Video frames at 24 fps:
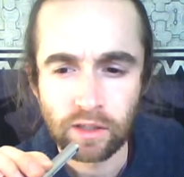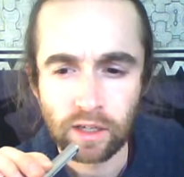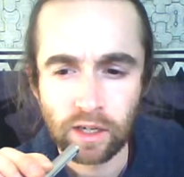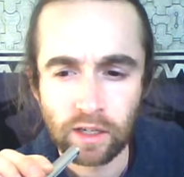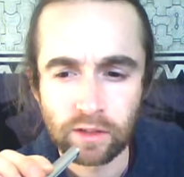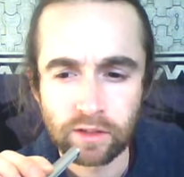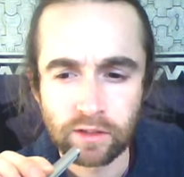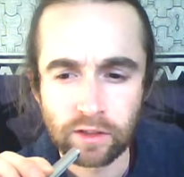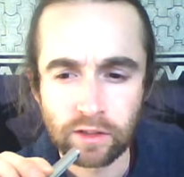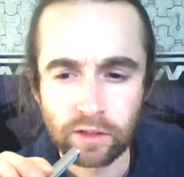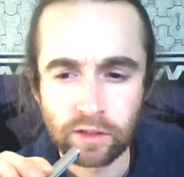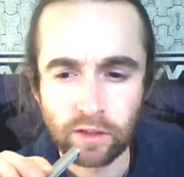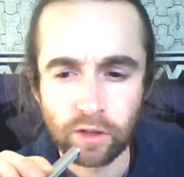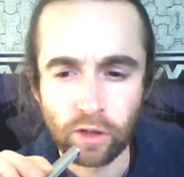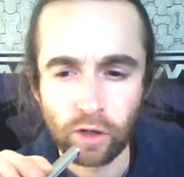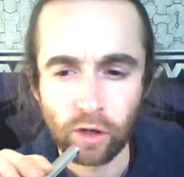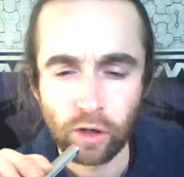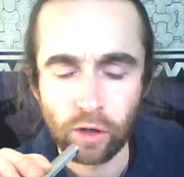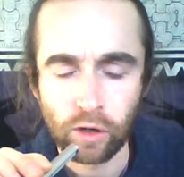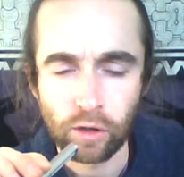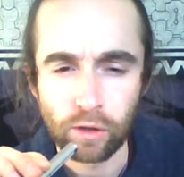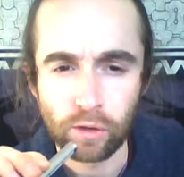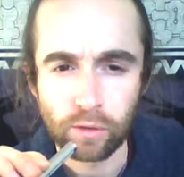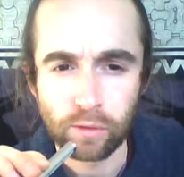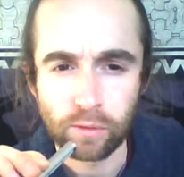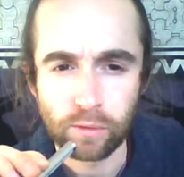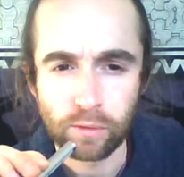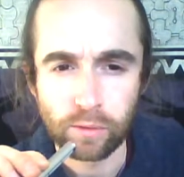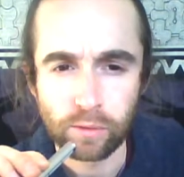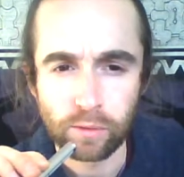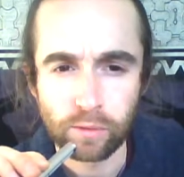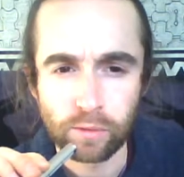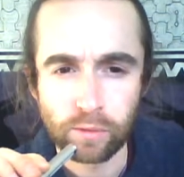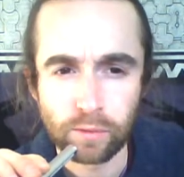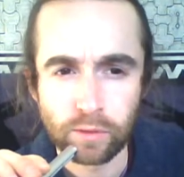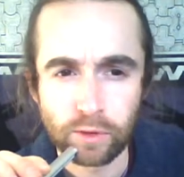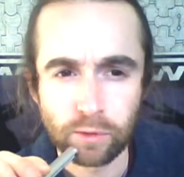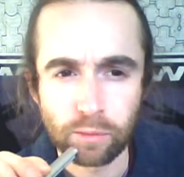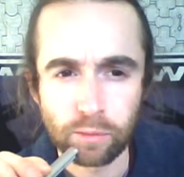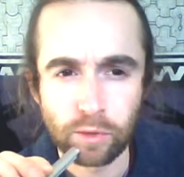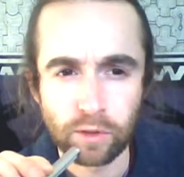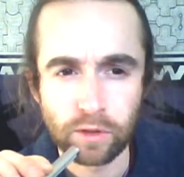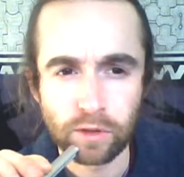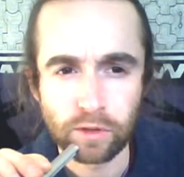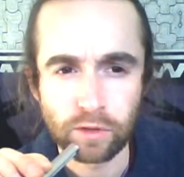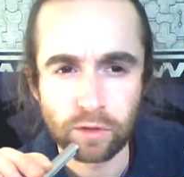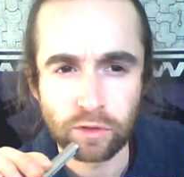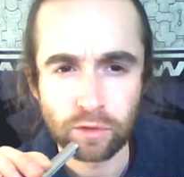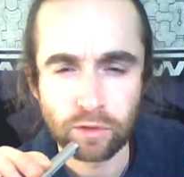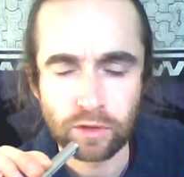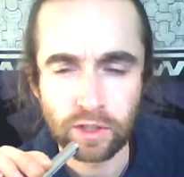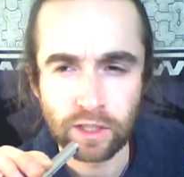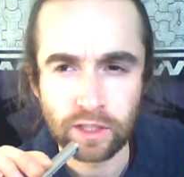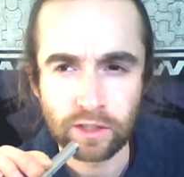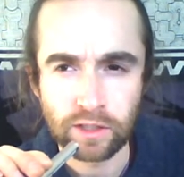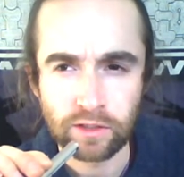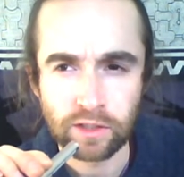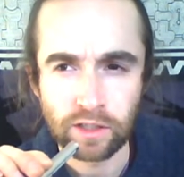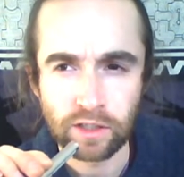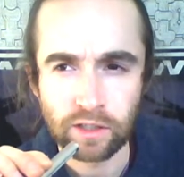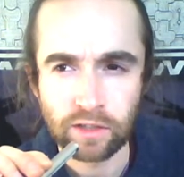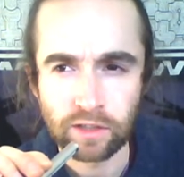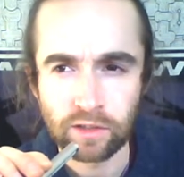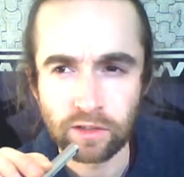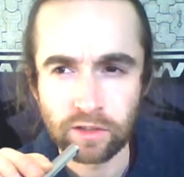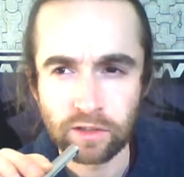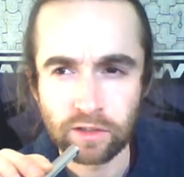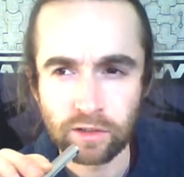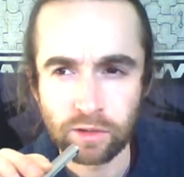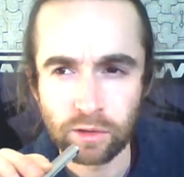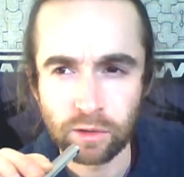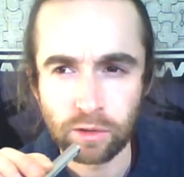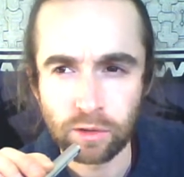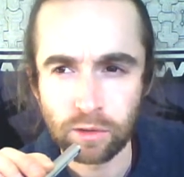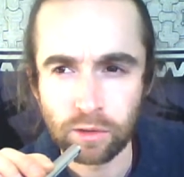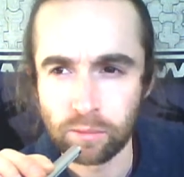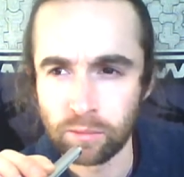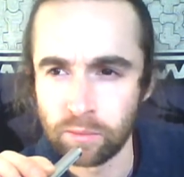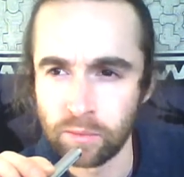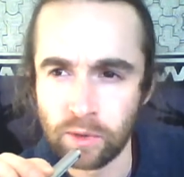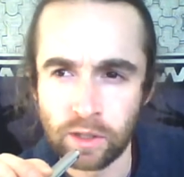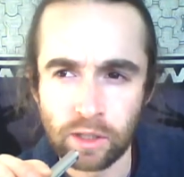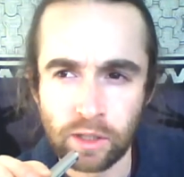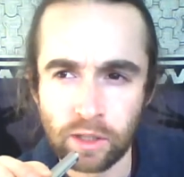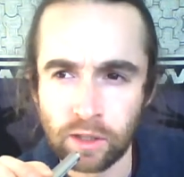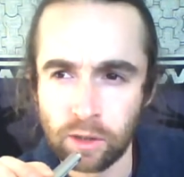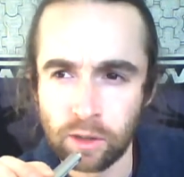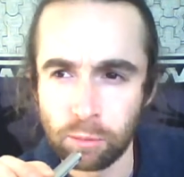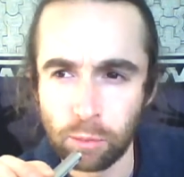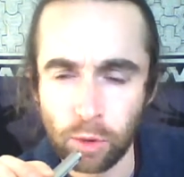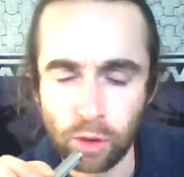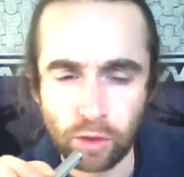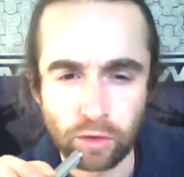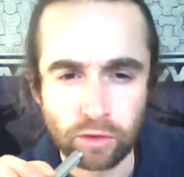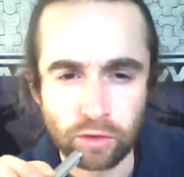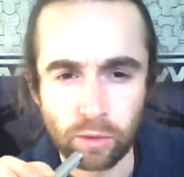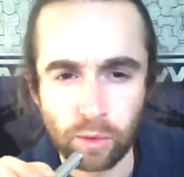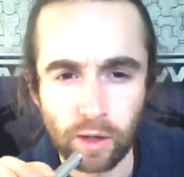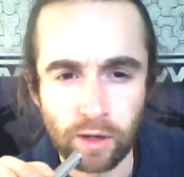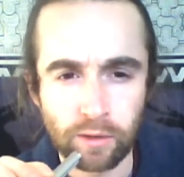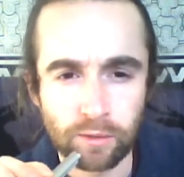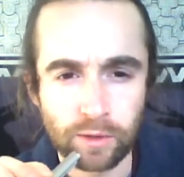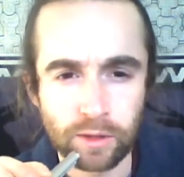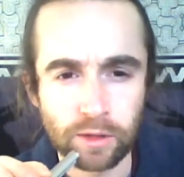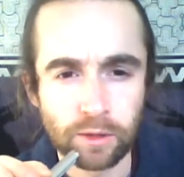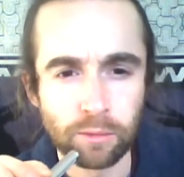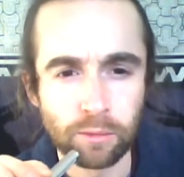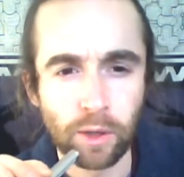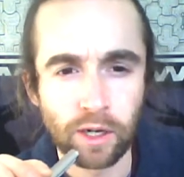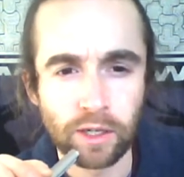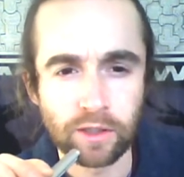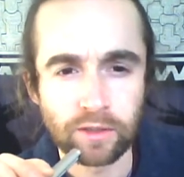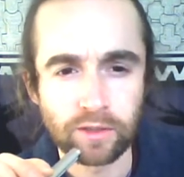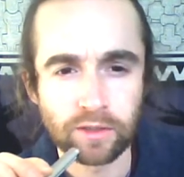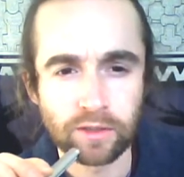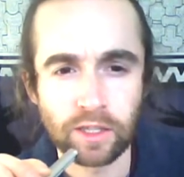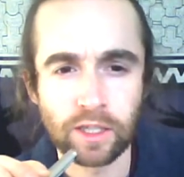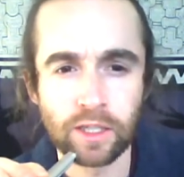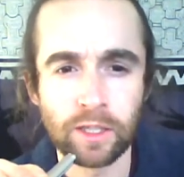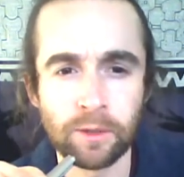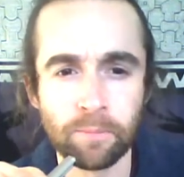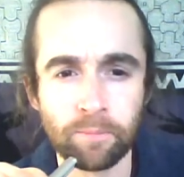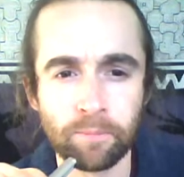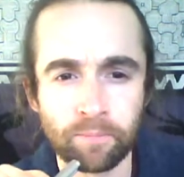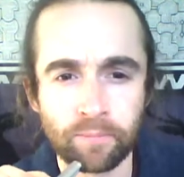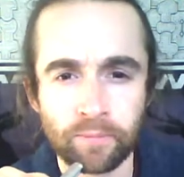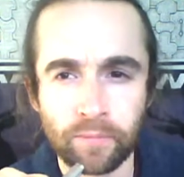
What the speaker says: And in a lot of spiritual teachings or books or whatever, you might see